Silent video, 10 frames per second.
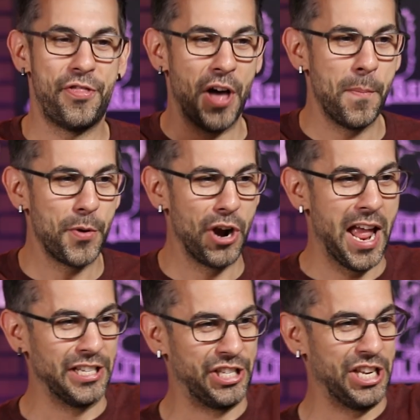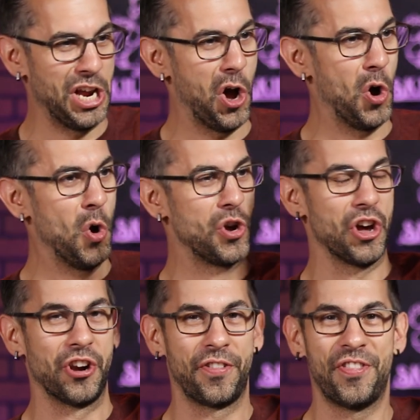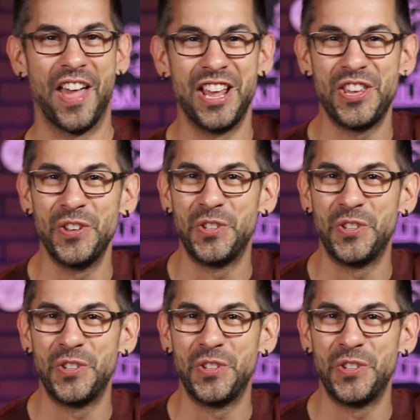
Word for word: Thumper and the Ogre. Thank you